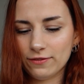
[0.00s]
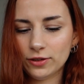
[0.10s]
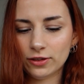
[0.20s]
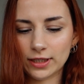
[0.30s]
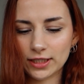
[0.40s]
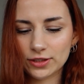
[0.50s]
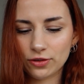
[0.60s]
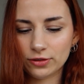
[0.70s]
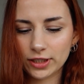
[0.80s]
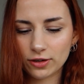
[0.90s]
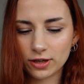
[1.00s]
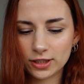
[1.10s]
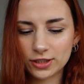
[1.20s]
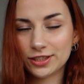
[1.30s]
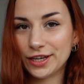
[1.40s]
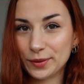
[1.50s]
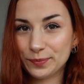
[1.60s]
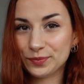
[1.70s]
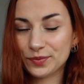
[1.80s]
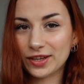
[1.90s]
I feel these three cards. Yeah,
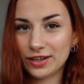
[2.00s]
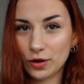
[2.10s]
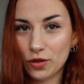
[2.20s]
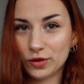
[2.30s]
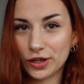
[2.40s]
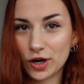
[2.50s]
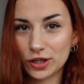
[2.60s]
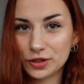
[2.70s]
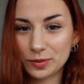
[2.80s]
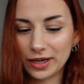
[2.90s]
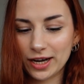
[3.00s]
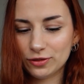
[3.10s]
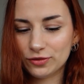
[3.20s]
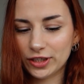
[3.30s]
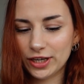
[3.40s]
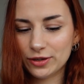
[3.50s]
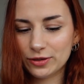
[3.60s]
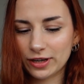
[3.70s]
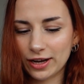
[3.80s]
three cards coming out for you.